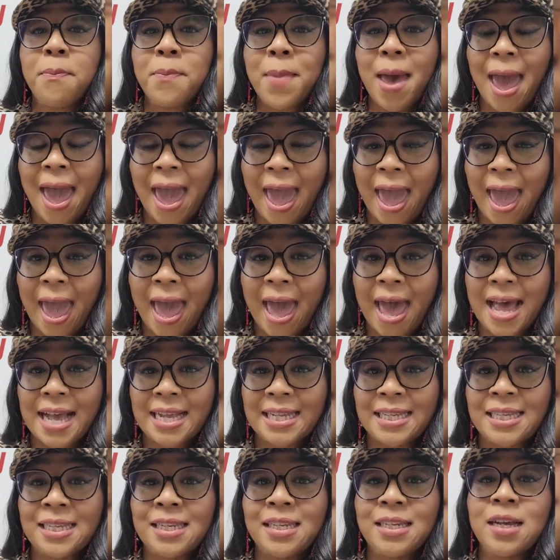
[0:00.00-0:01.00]

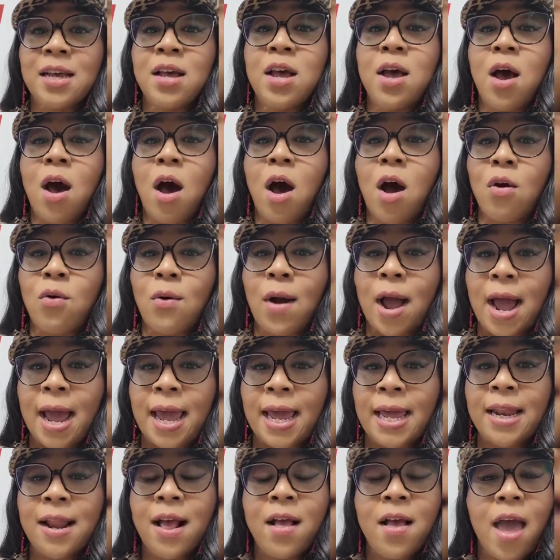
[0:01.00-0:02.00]
past. All
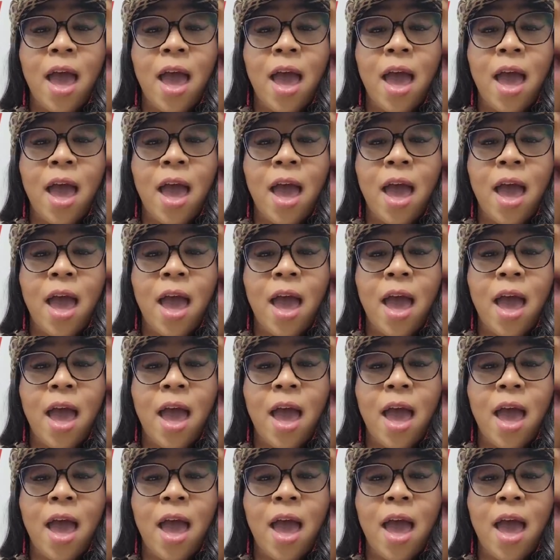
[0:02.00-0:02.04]
right.